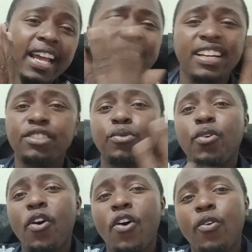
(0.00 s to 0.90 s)
and that is
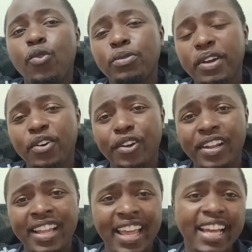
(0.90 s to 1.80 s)
what we call
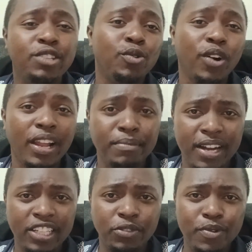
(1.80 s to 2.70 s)
a two-column
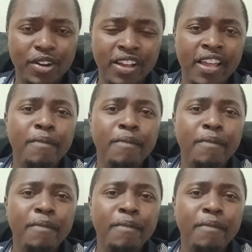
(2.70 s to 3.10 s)
cash book.